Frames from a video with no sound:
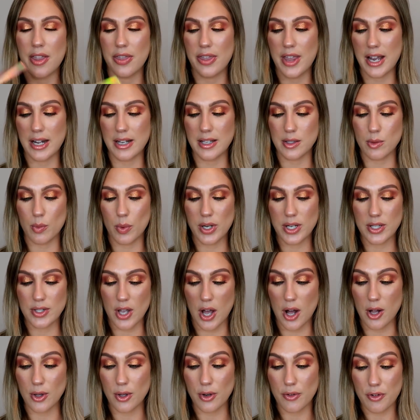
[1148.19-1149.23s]
That is what is
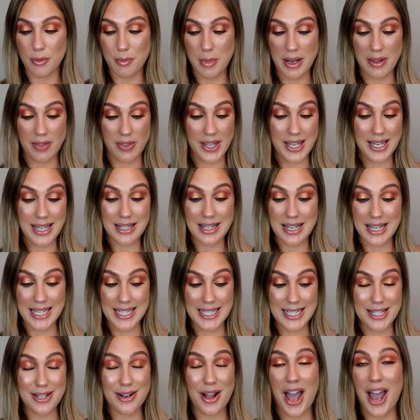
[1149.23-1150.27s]
all over my lid
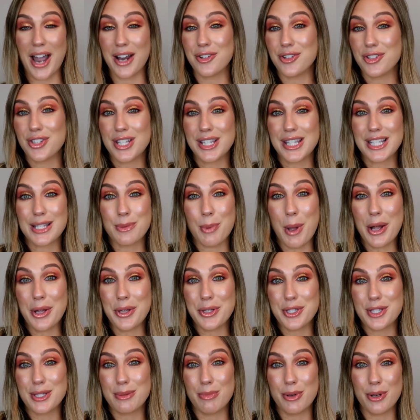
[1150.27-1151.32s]
and I just think this
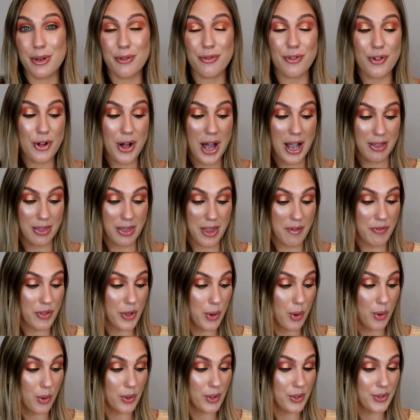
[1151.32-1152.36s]
palette's beautiful. I love
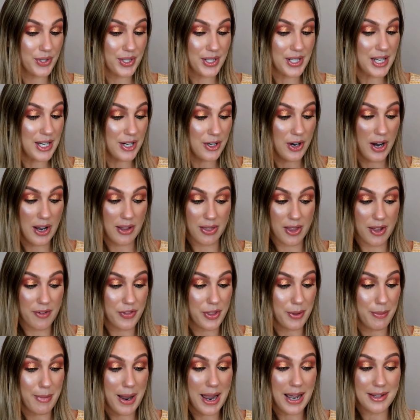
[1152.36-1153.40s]
the corals in here. I
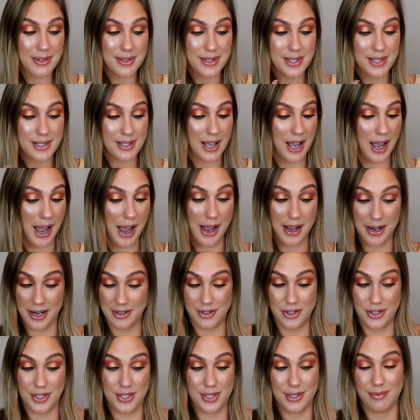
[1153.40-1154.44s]
love the mattes. Uh, I
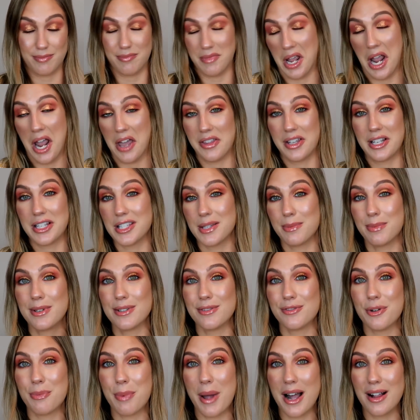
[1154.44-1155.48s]
just I think it's a
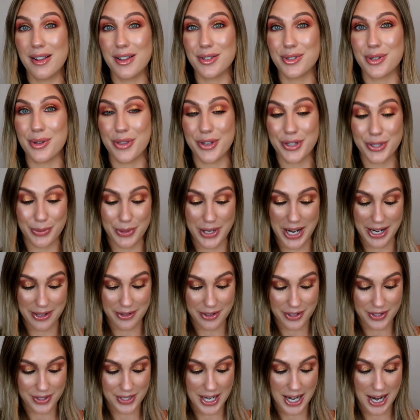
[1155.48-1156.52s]
beautiful palette, so this one had
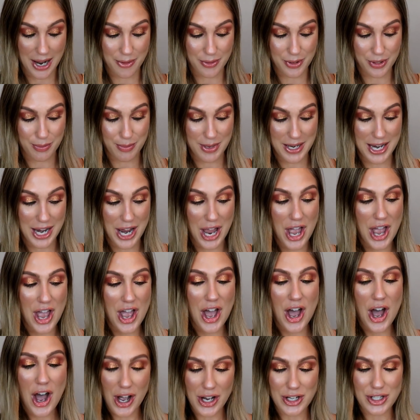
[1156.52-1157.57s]
to stay out with me
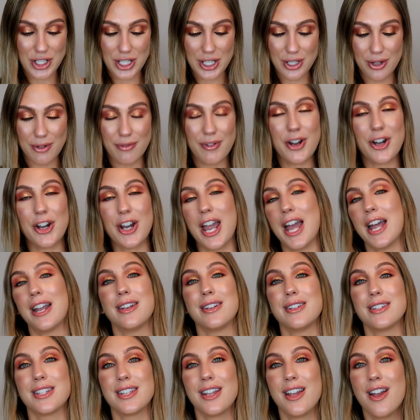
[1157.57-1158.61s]
until the very
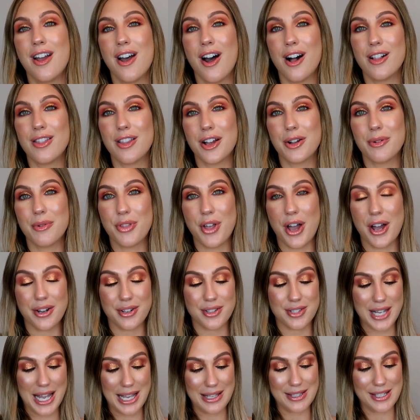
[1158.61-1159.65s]
end, along with
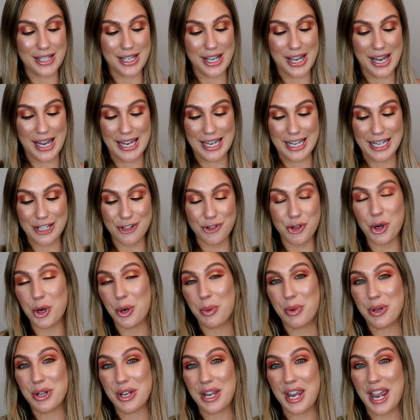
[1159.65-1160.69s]
Anastasia and
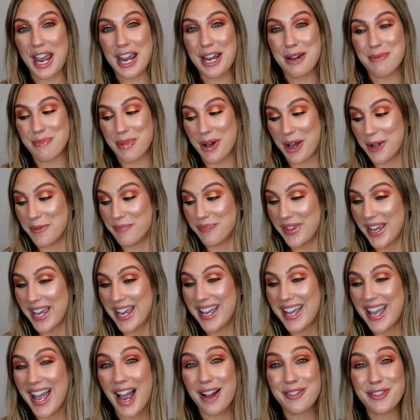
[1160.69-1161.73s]
Urban Decay, but
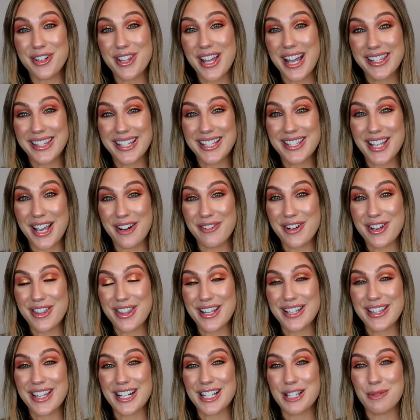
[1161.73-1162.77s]
after that, that's
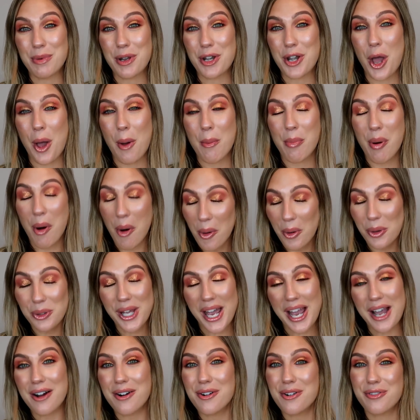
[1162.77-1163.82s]
everything that has been pulled
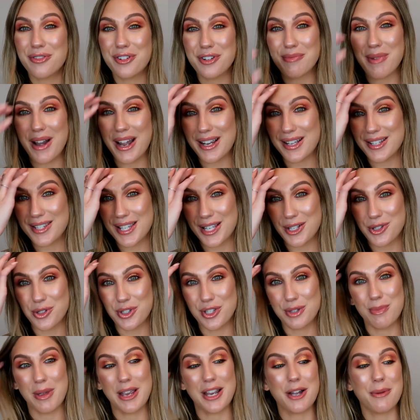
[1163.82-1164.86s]
out from my
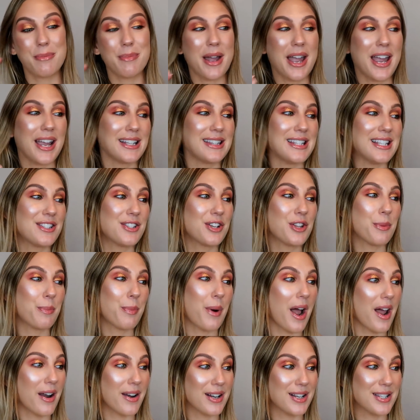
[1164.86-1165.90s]
essentials makeup bag. These are the
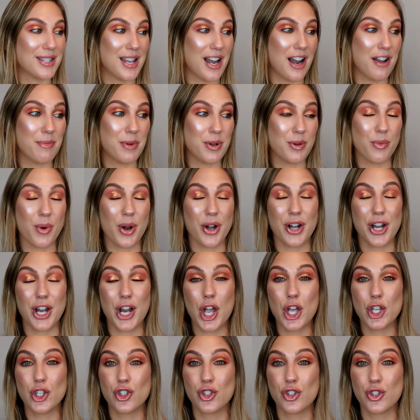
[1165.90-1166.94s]
products that I've been
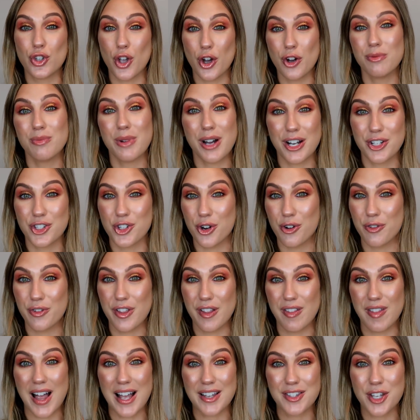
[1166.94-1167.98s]
wearing so much over
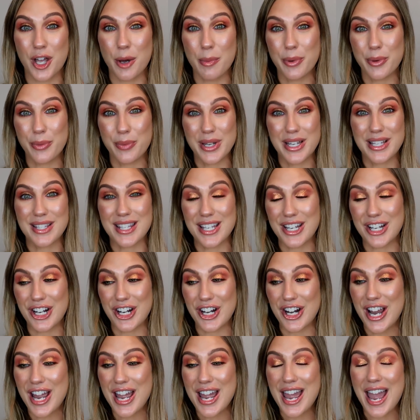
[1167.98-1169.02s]
the last couple weeks
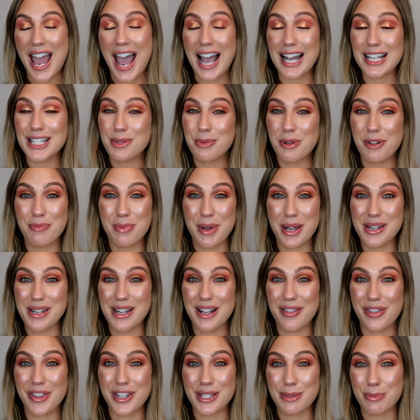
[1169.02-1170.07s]
here as we've been
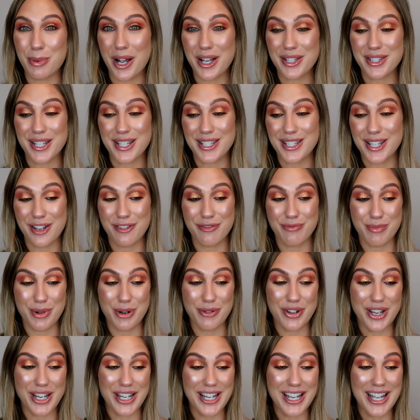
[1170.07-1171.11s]
in this process of
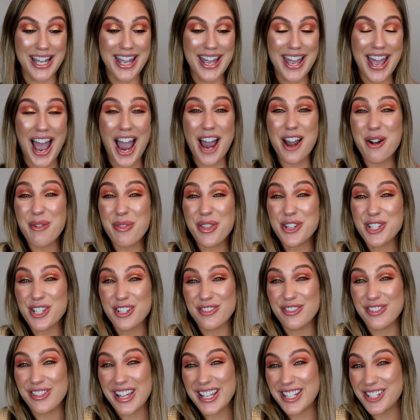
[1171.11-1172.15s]
moving. I hope that
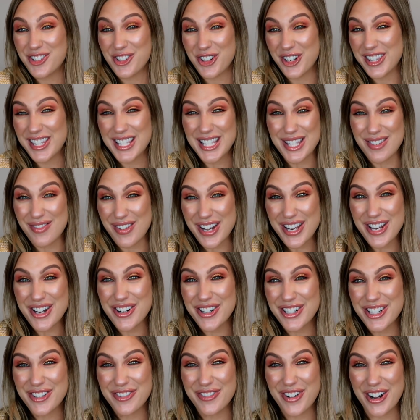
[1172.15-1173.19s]
you enjoyed this video
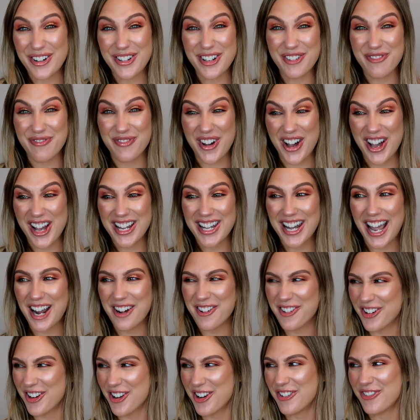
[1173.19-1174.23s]
or you found it fun. I
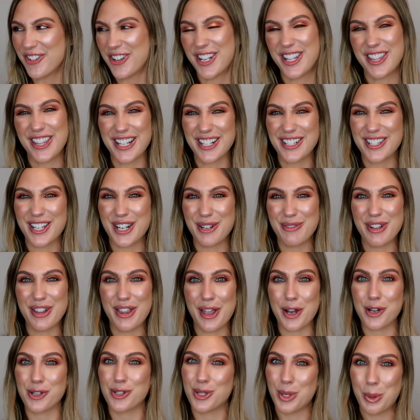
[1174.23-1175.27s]
don't know if anything's gonna be
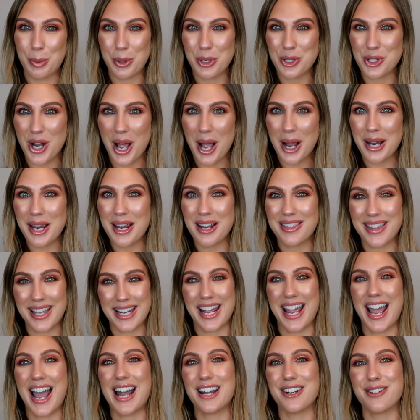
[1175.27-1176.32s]
like super shocking
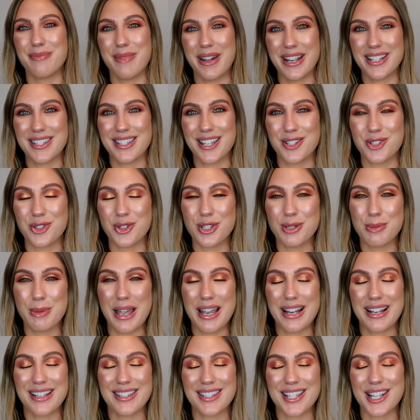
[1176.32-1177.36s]
that I had in my essentials
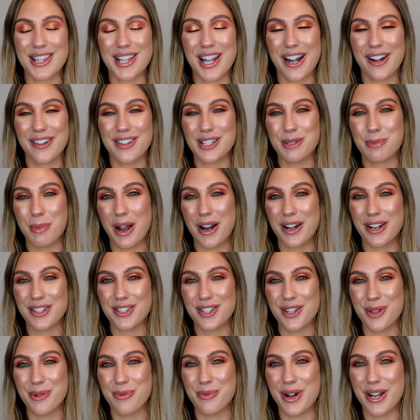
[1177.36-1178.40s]
bag because a lot of these
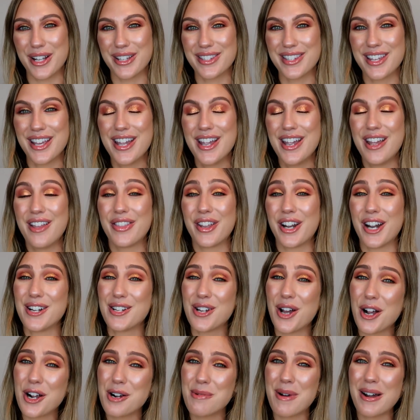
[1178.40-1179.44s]
products are the ones that I
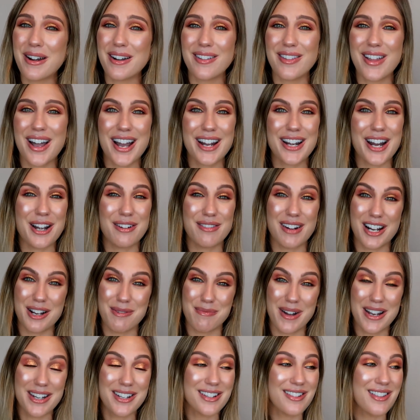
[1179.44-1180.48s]
talk about a lot, I
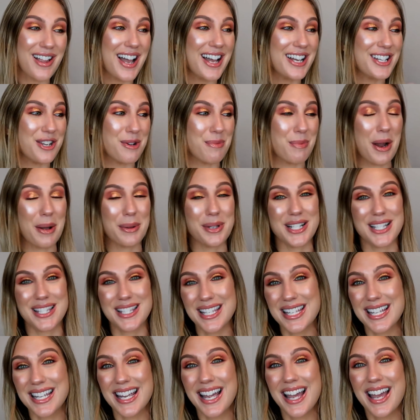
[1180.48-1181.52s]
recommend a lot, you probably
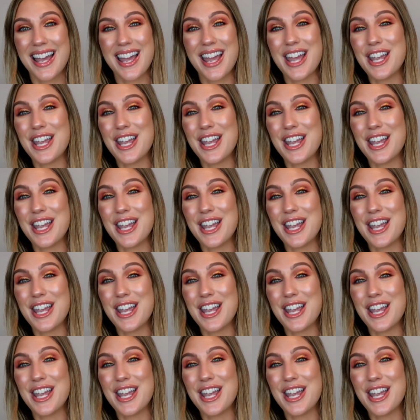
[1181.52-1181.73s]
see,